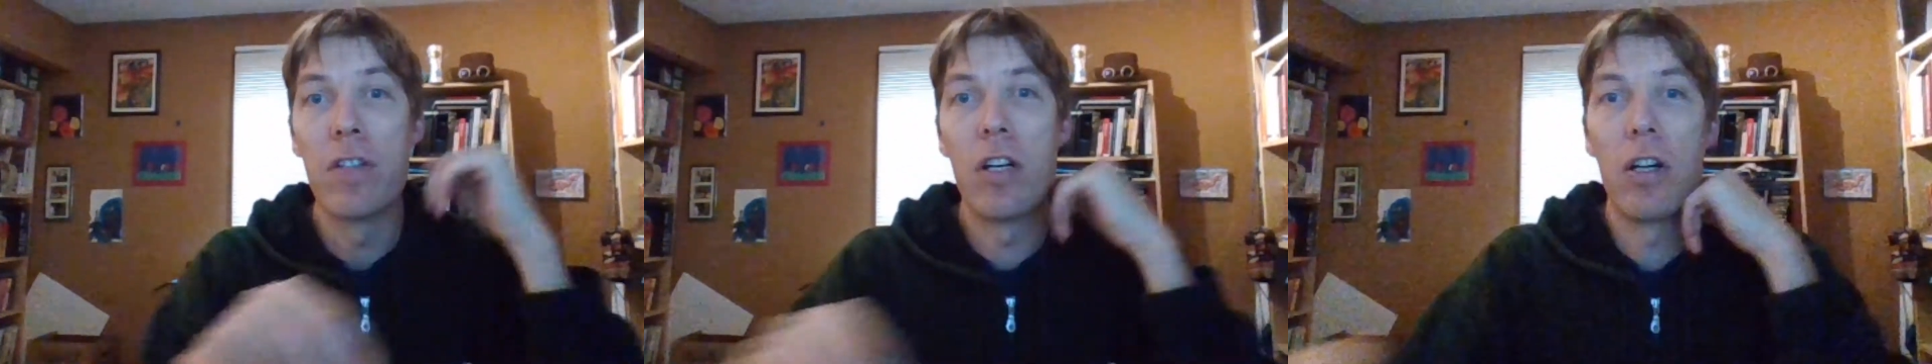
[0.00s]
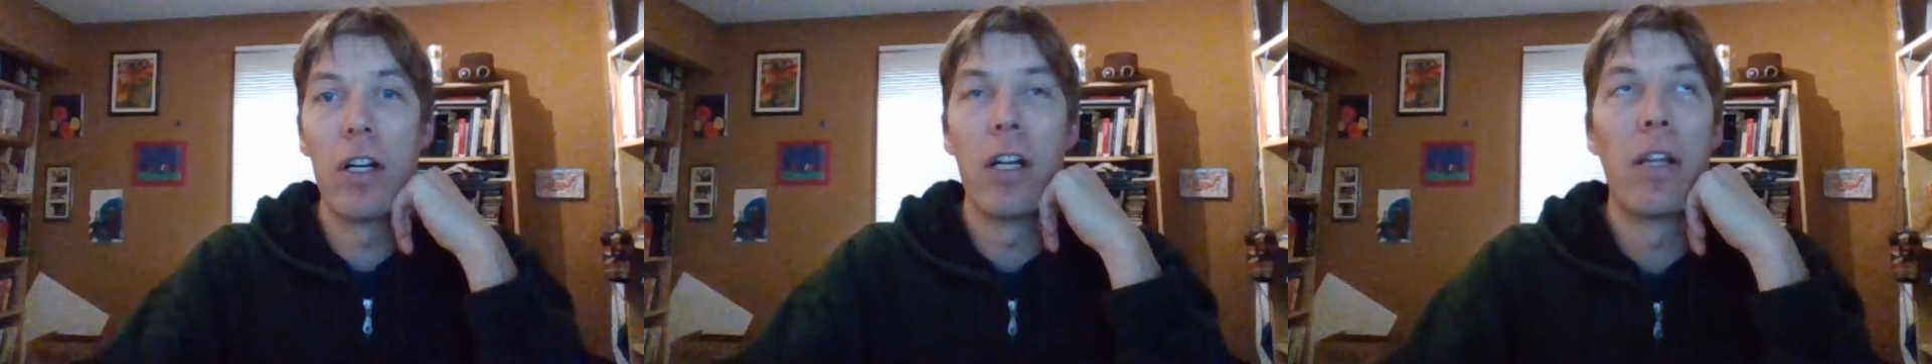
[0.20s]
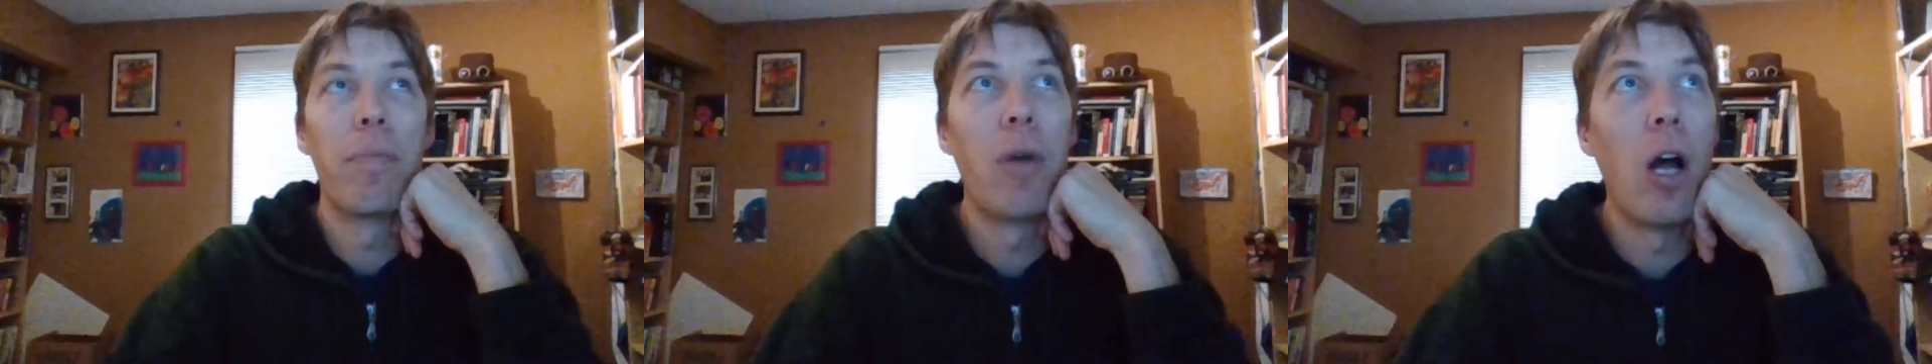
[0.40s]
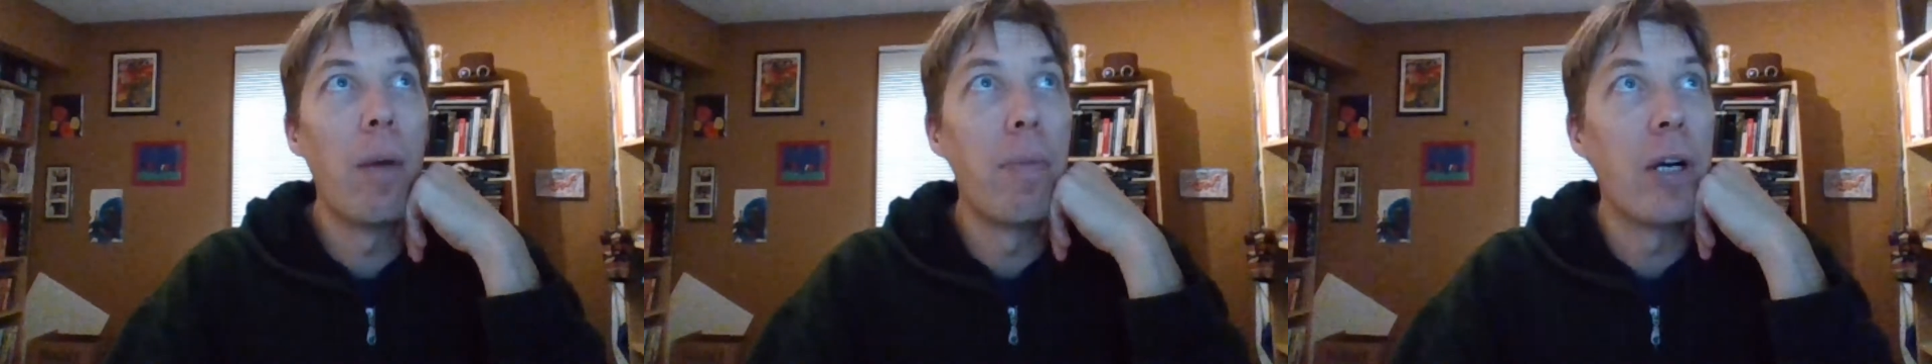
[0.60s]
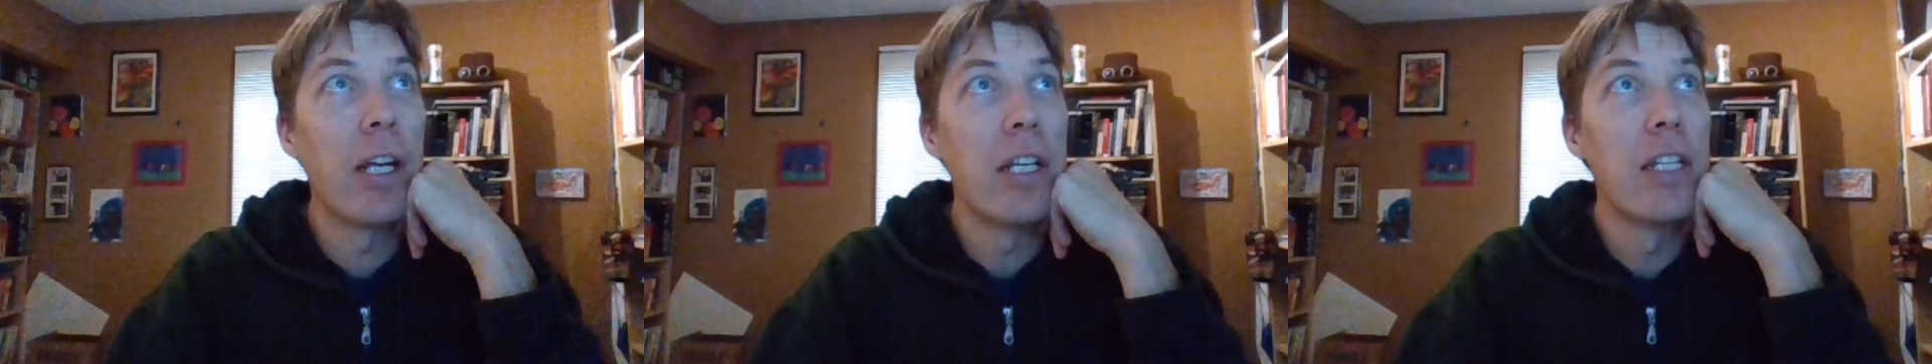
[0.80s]
certain of the
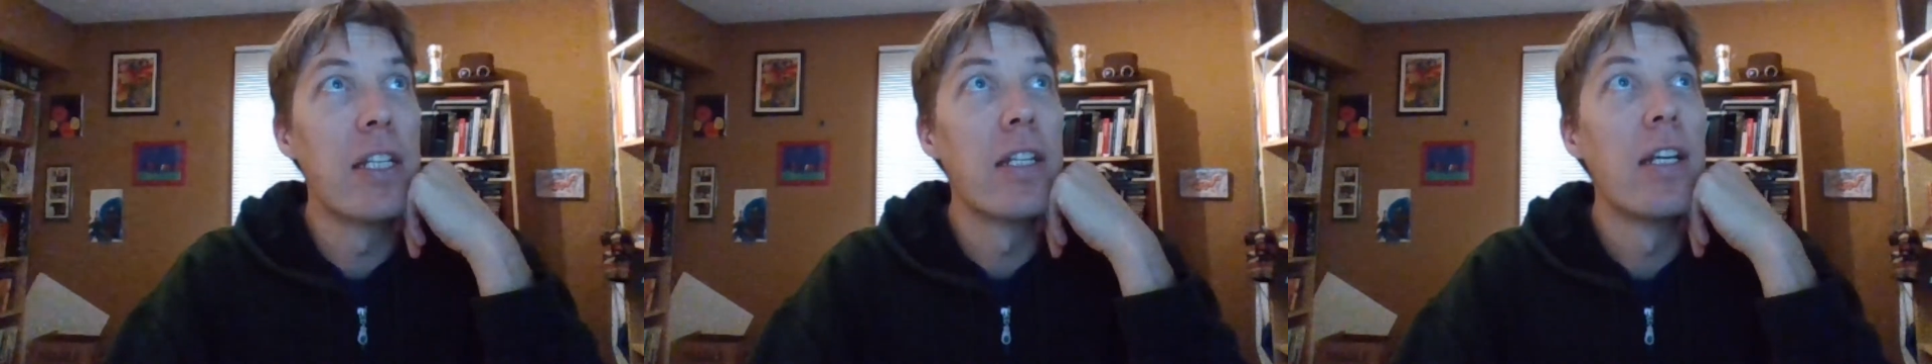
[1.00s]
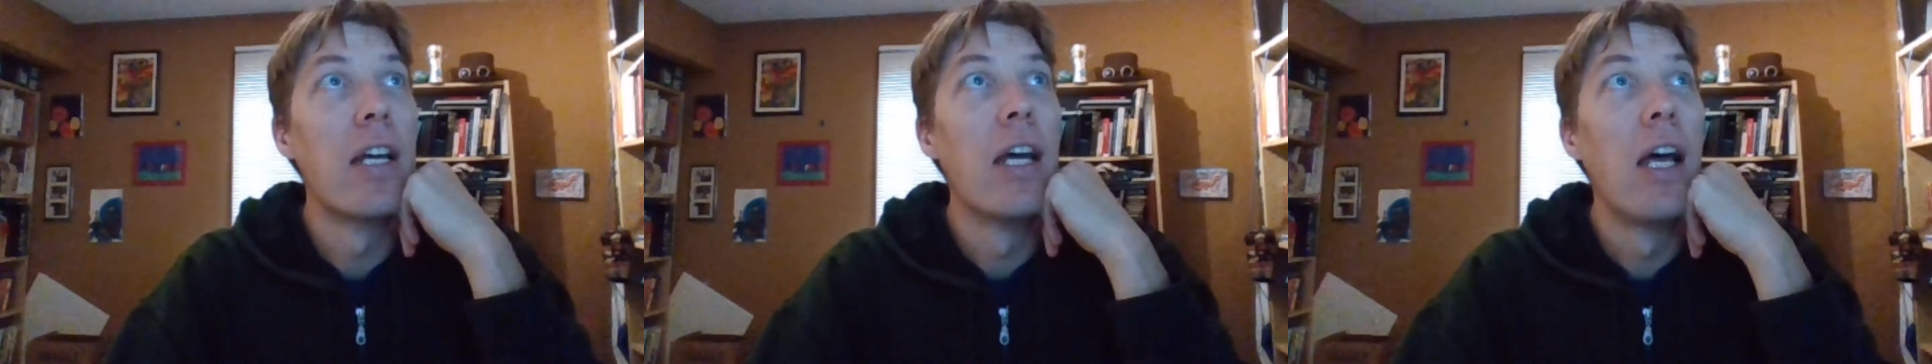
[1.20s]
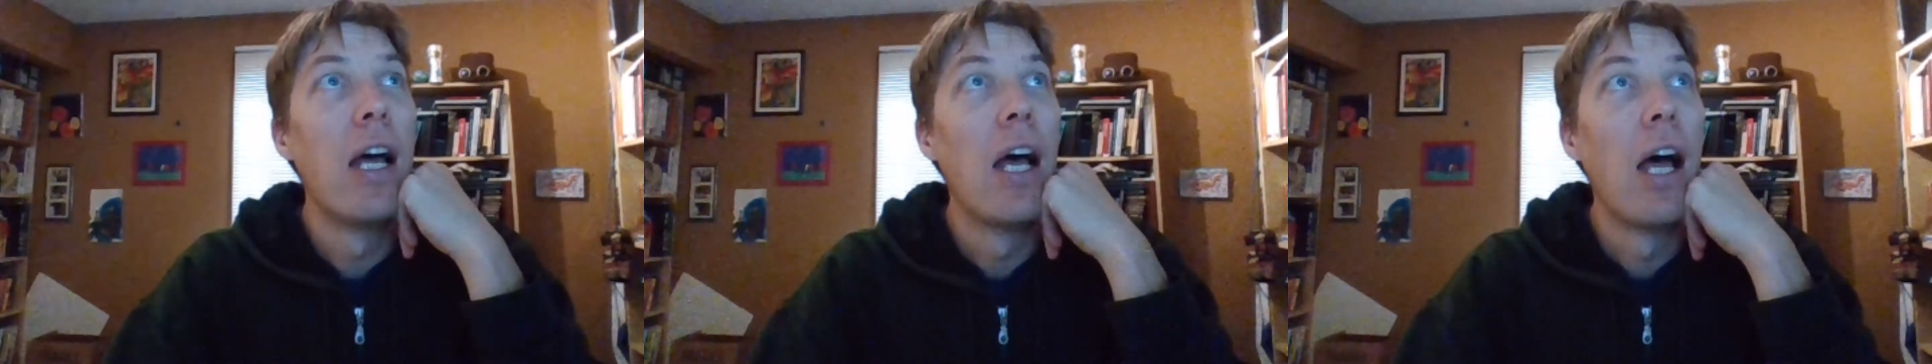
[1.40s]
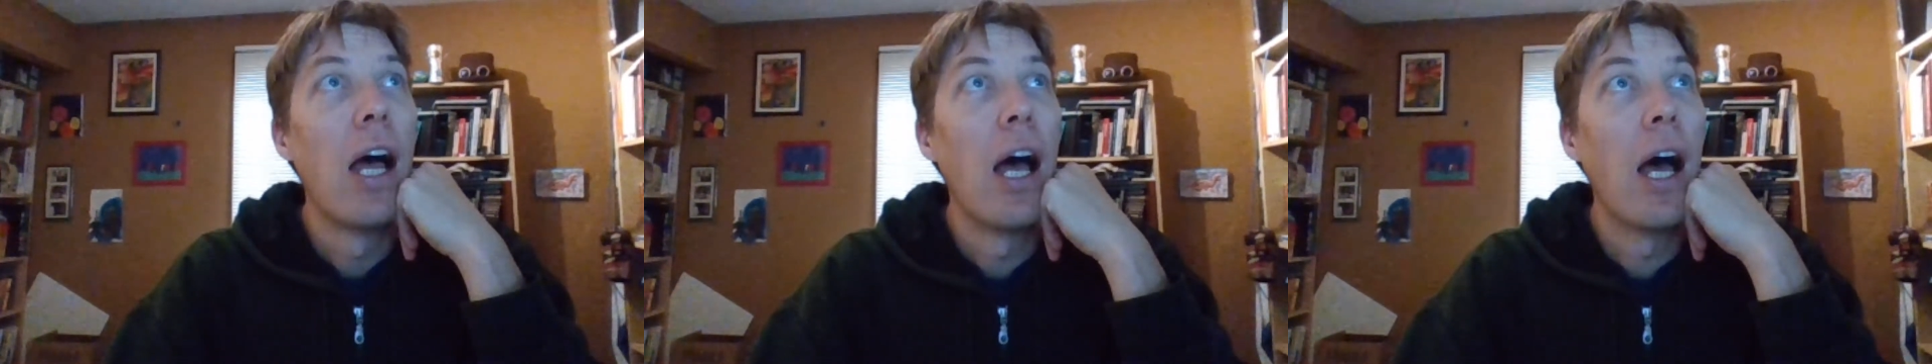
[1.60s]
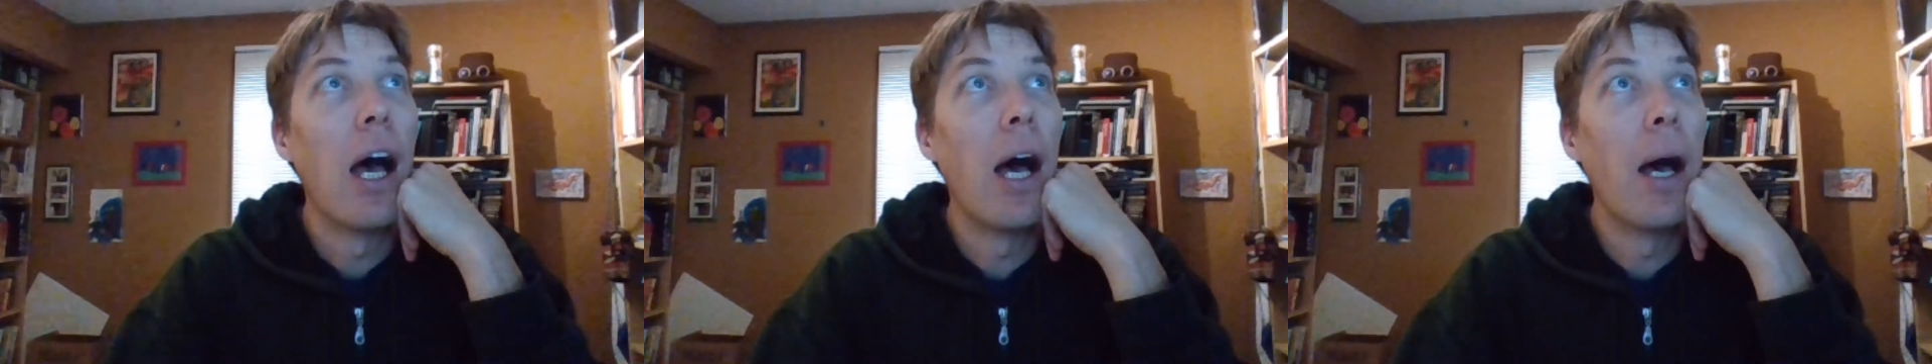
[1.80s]
properties.
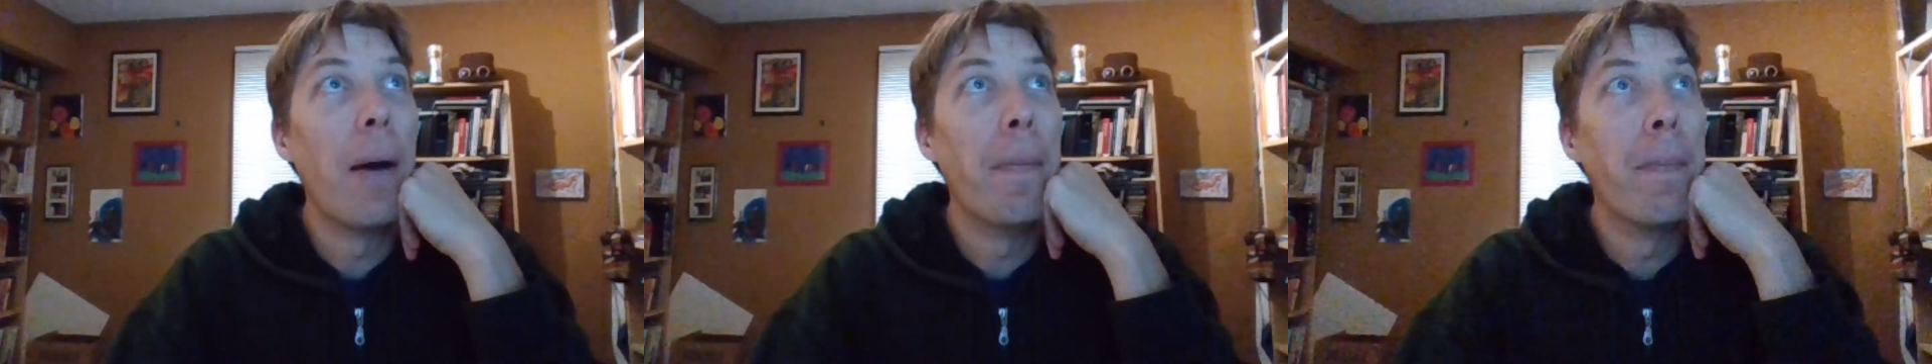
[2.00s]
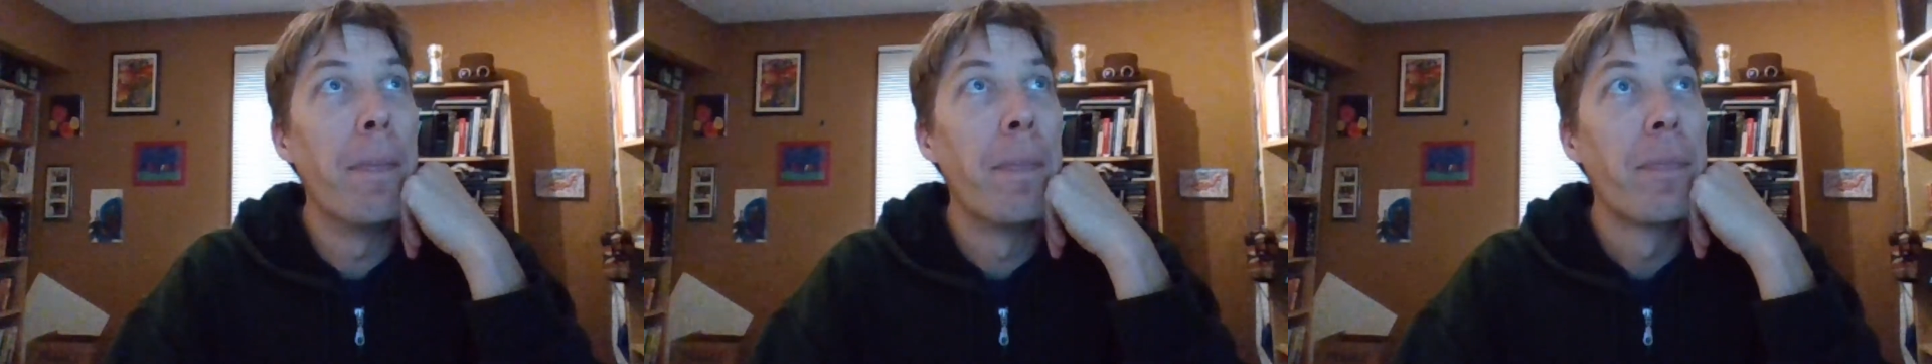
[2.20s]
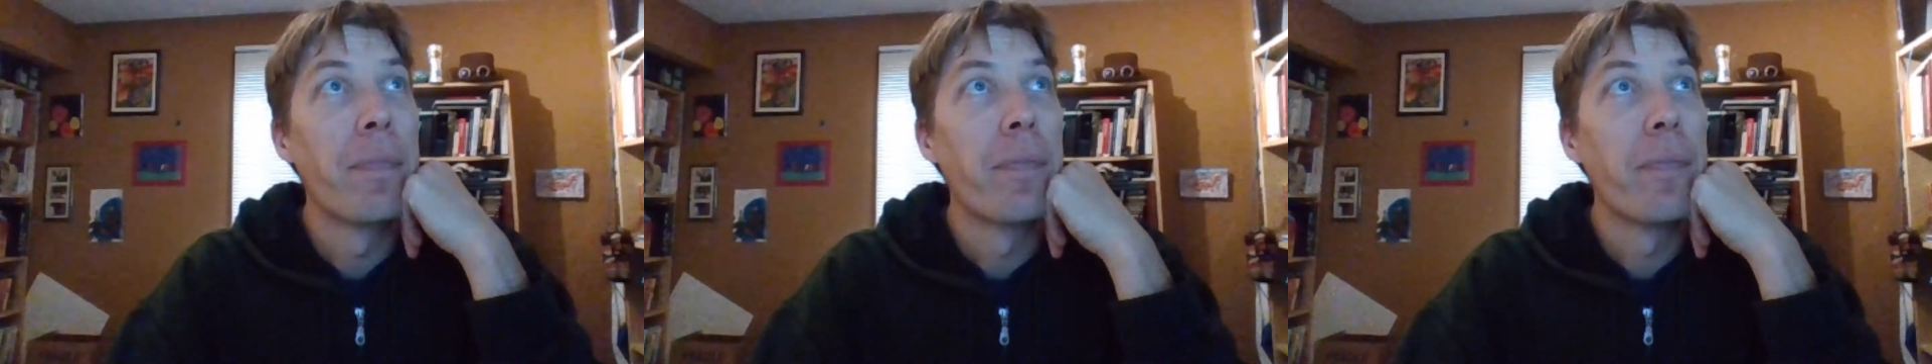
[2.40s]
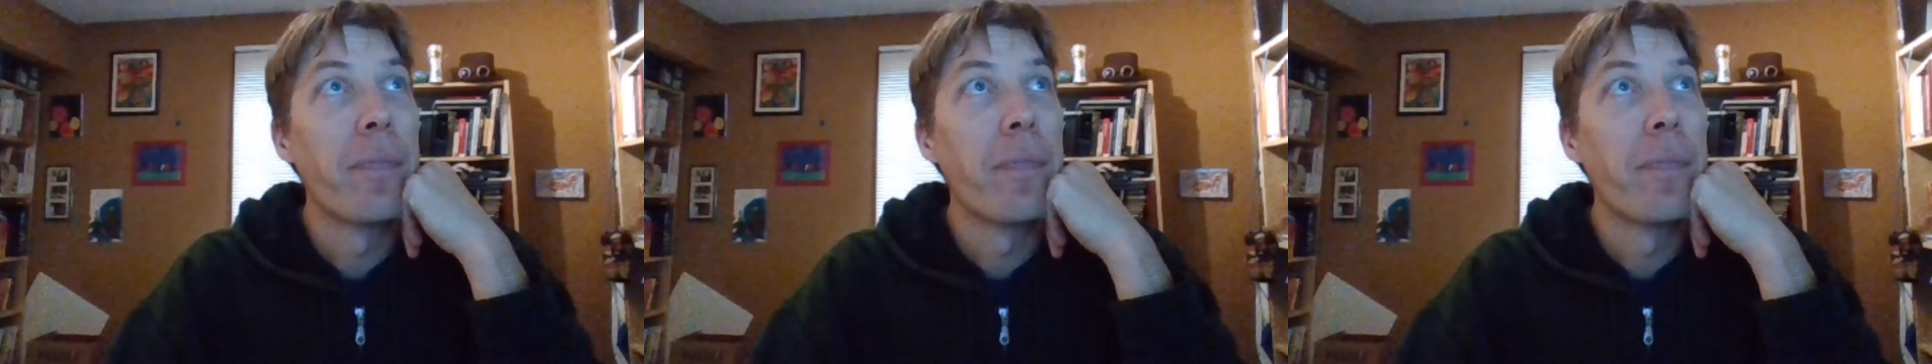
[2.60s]
Um,